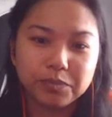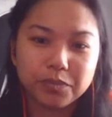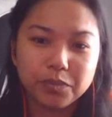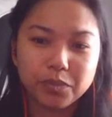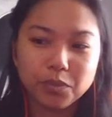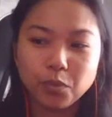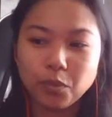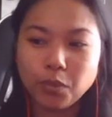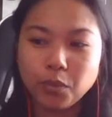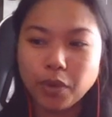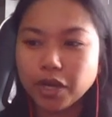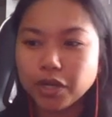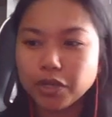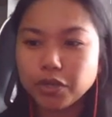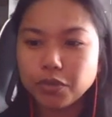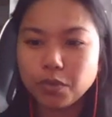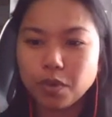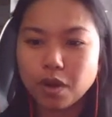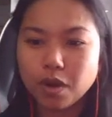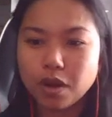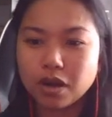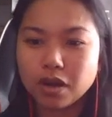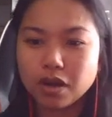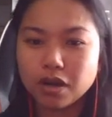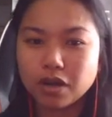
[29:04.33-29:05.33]
where you
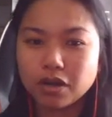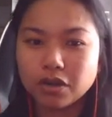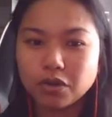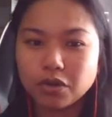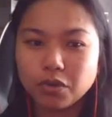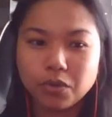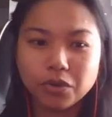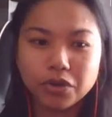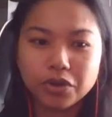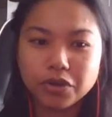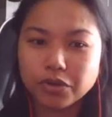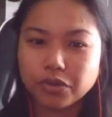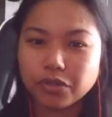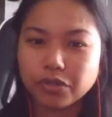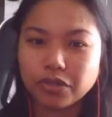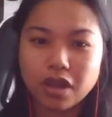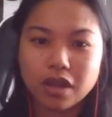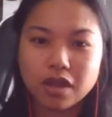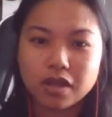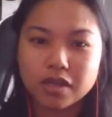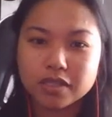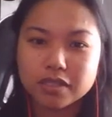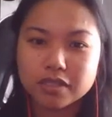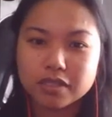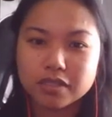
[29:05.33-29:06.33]
are, or your
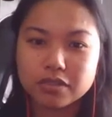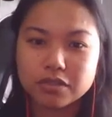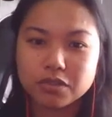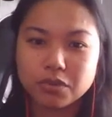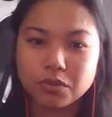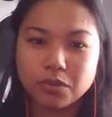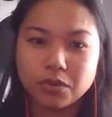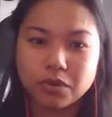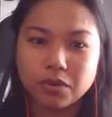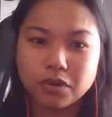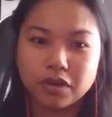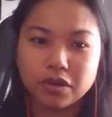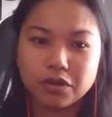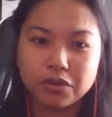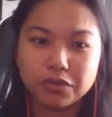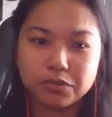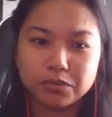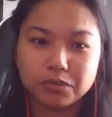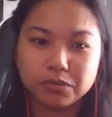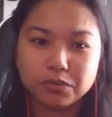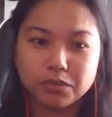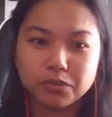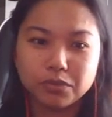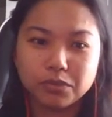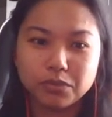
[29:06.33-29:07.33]
thoughts, or
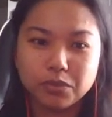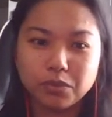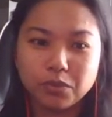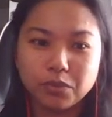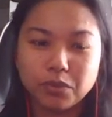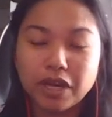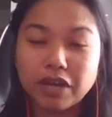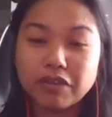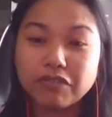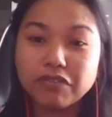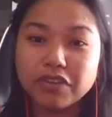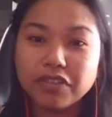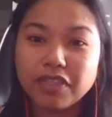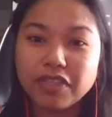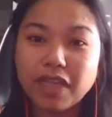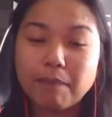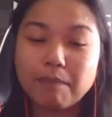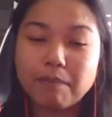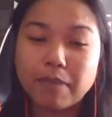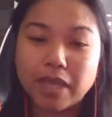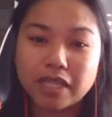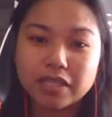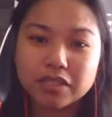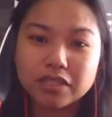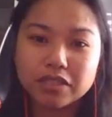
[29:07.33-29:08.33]
whatever that
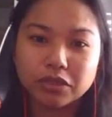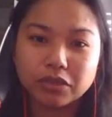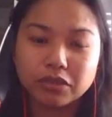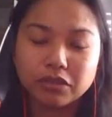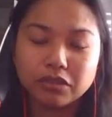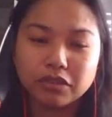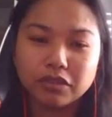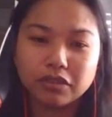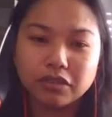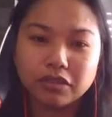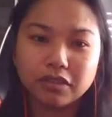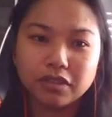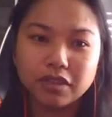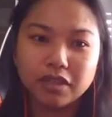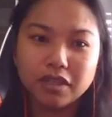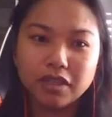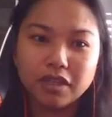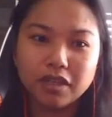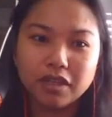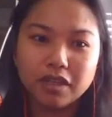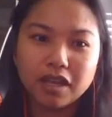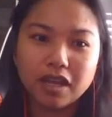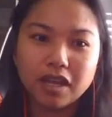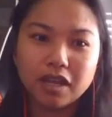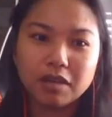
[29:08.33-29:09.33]
mental
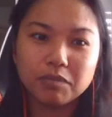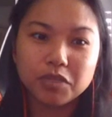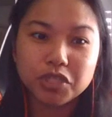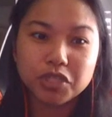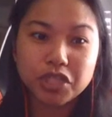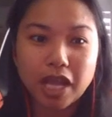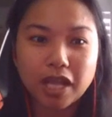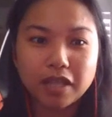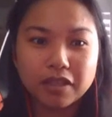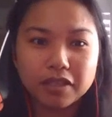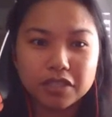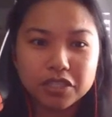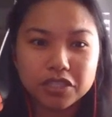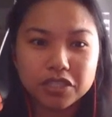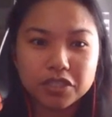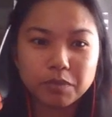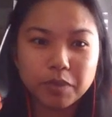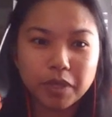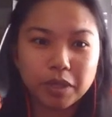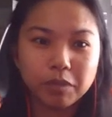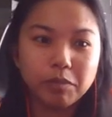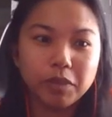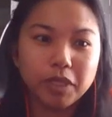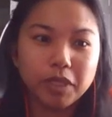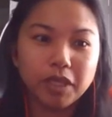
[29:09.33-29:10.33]
challenge
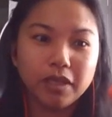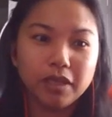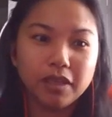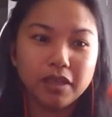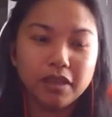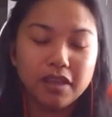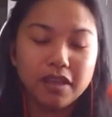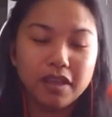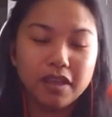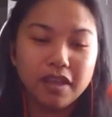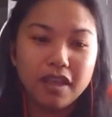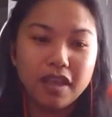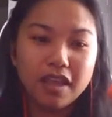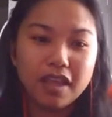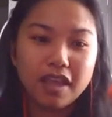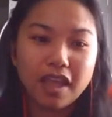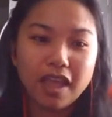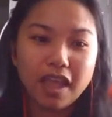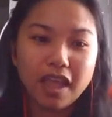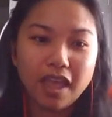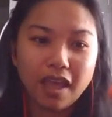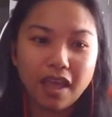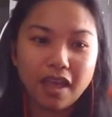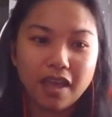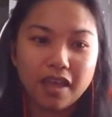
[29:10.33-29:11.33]
may be.
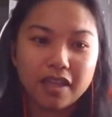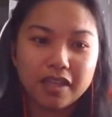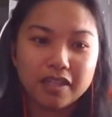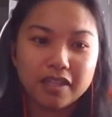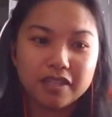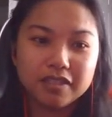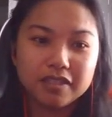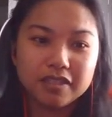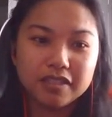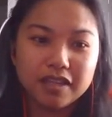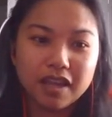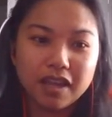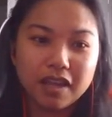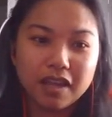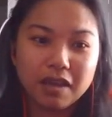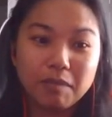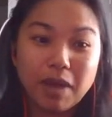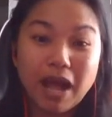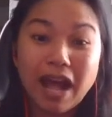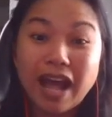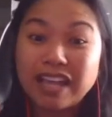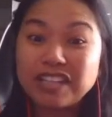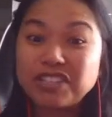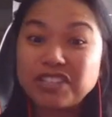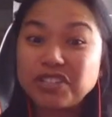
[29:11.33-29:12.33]
And
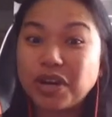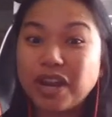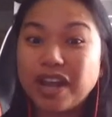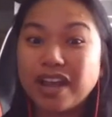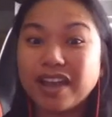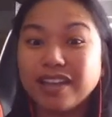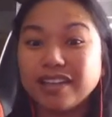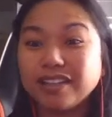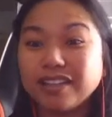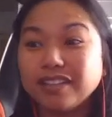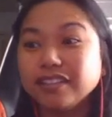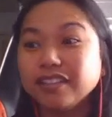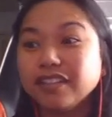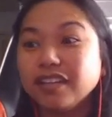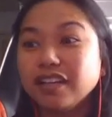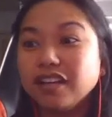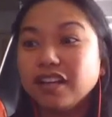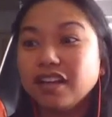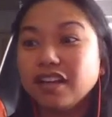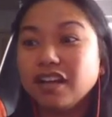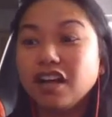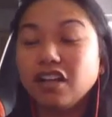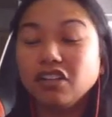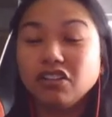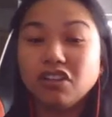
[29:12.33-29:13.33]
I tried
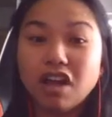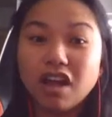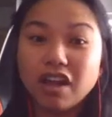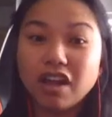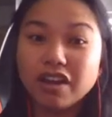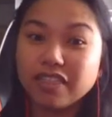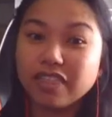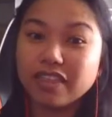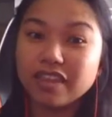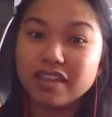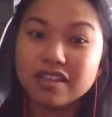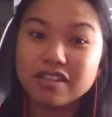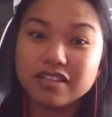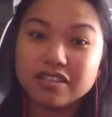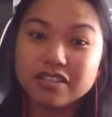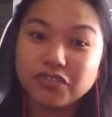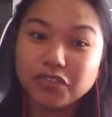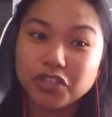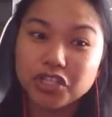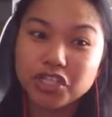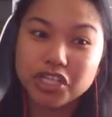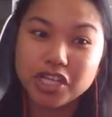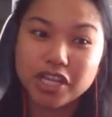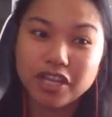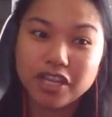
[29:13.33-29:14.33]
a lot of things
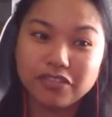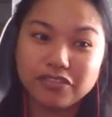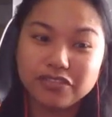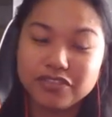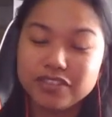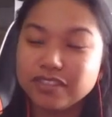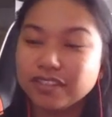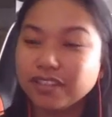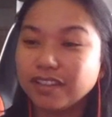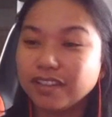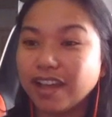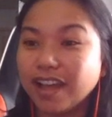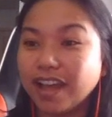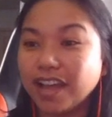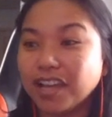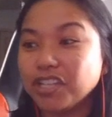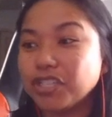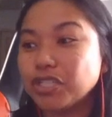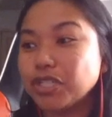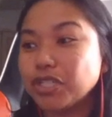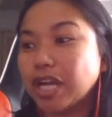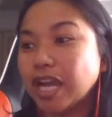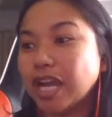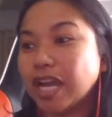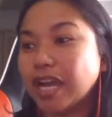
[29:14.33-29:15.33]
for shift. I
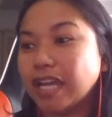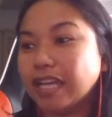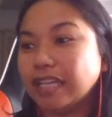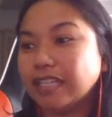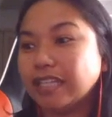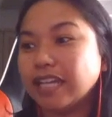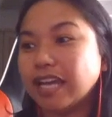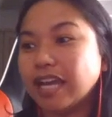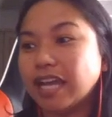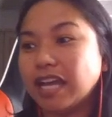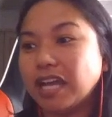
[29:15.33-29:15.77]
tried